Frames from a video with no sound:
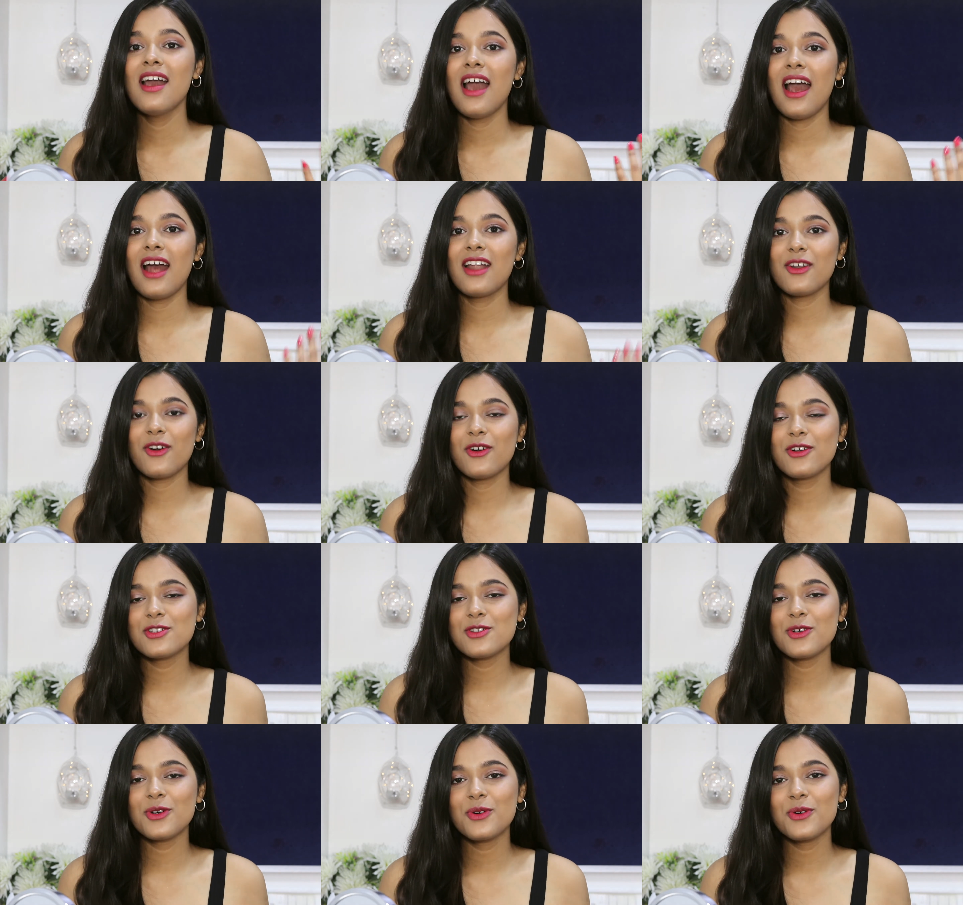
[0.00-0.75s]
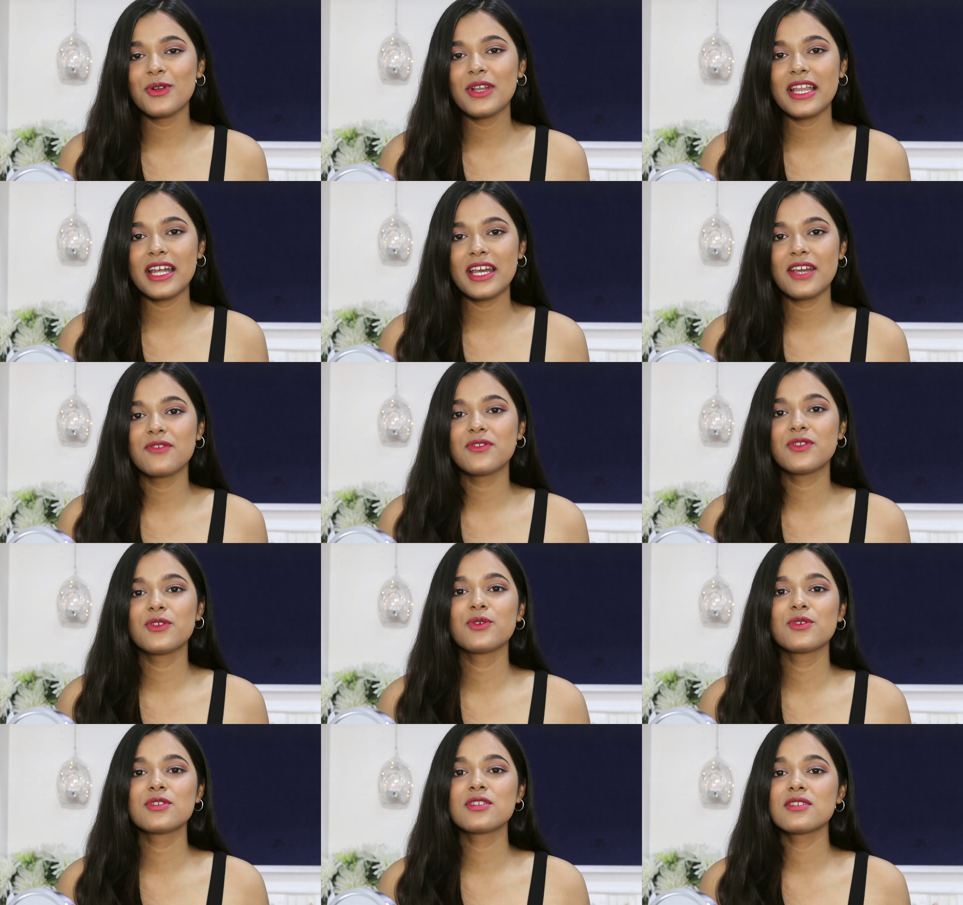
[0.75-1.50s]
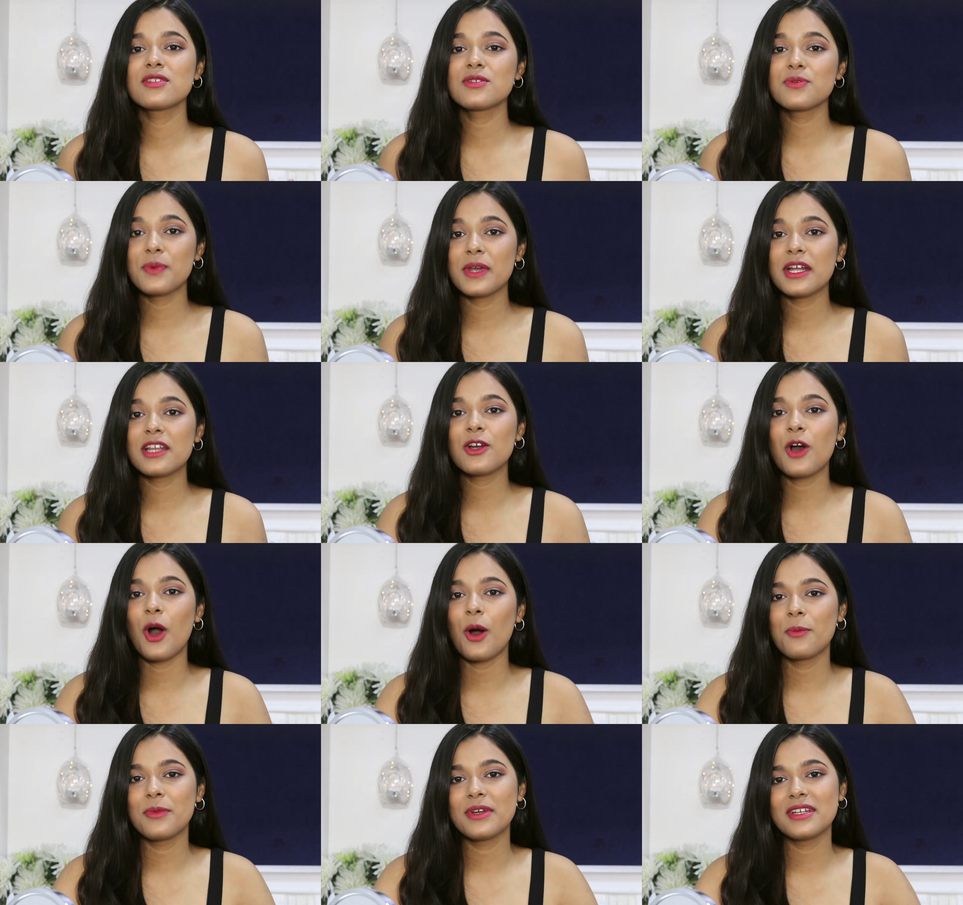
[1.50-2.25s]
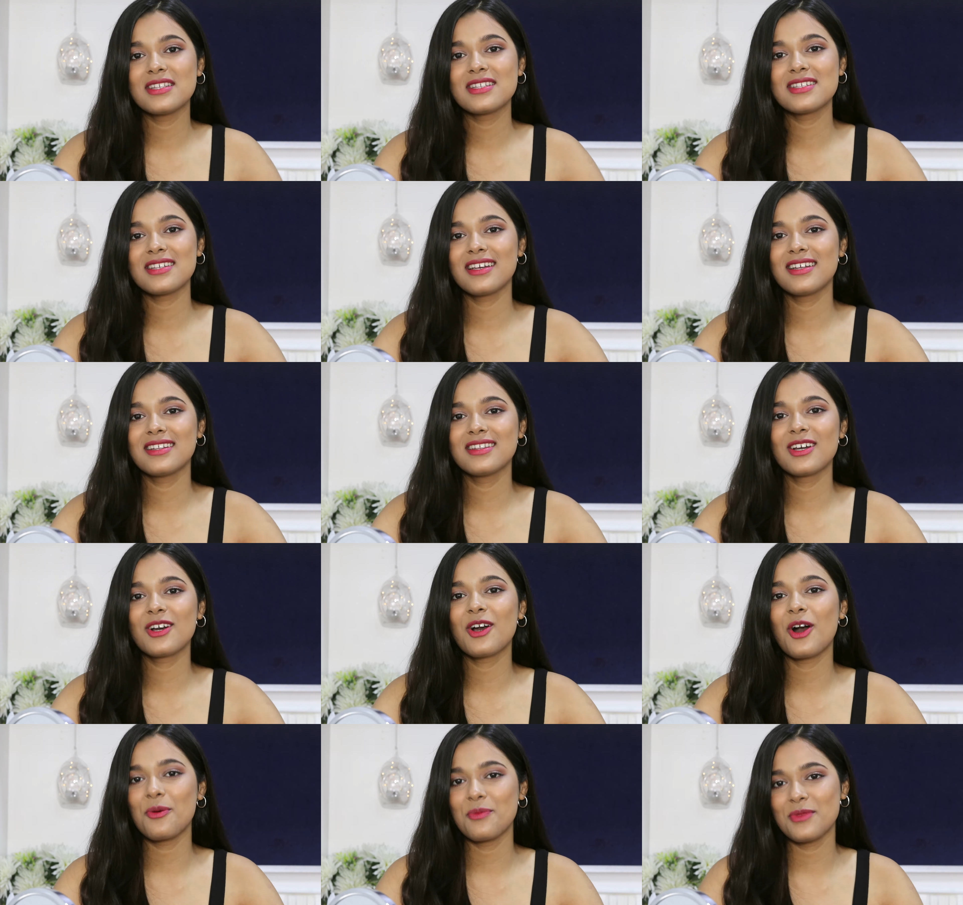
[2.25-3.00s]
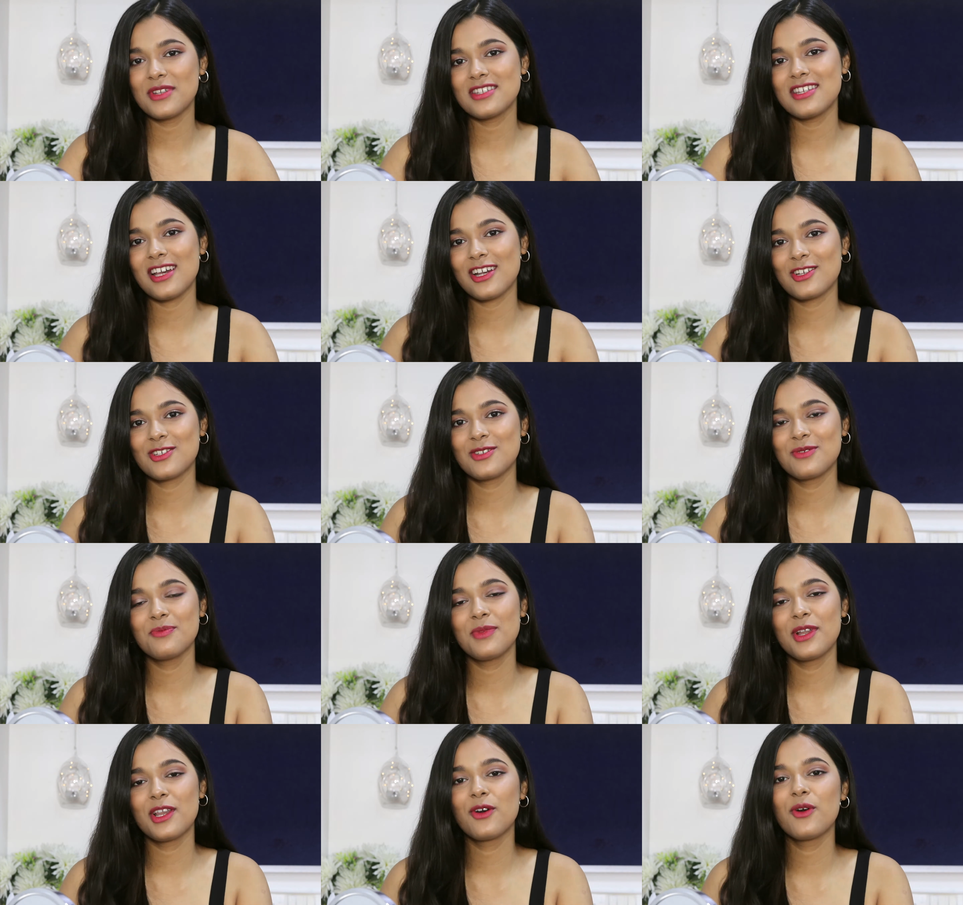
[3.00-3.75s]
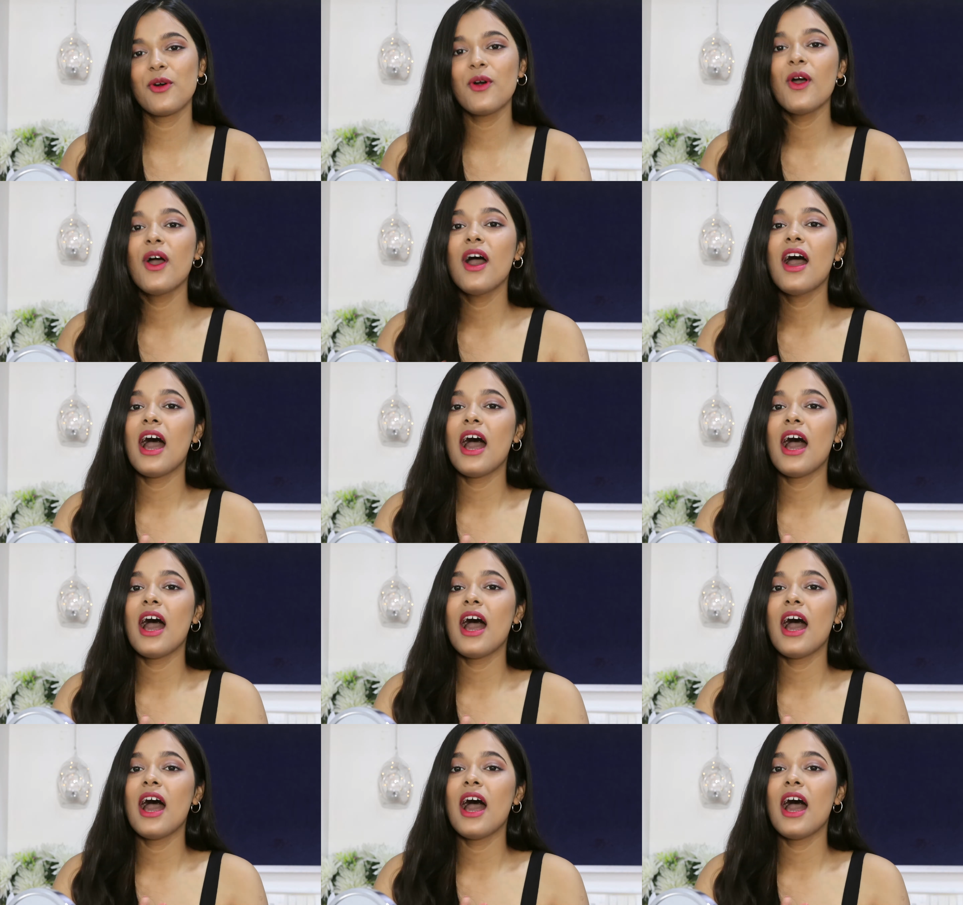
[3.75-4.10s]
and also who leave those sweet comments in the comment section below.